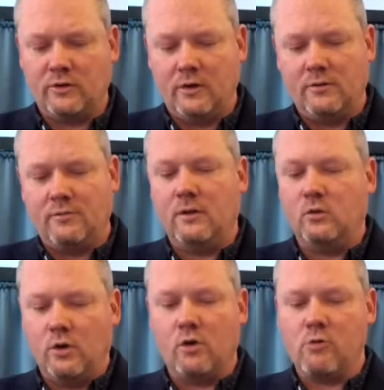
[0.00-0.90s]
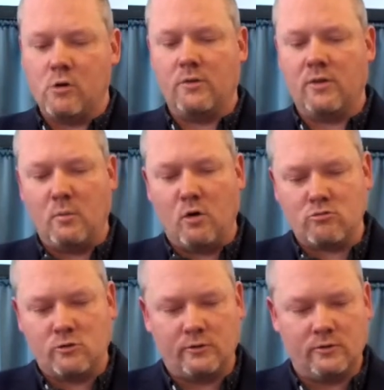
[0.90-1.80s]
even if they don't agree with their
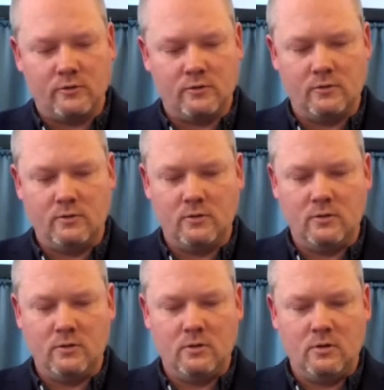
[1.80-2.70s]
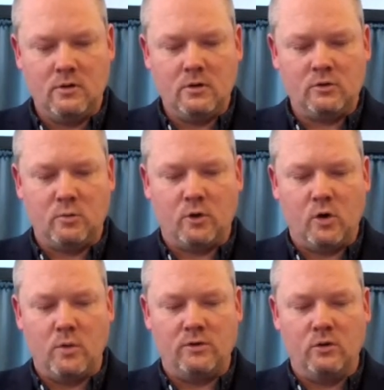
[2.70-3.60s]
morals. Someone
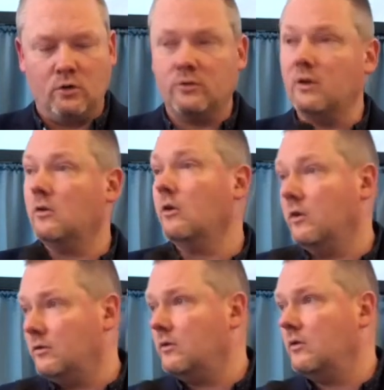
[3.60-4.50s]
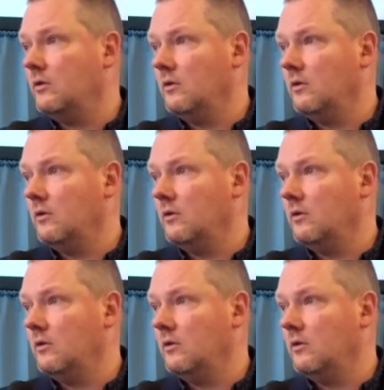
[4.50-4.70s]
who is not dishonest.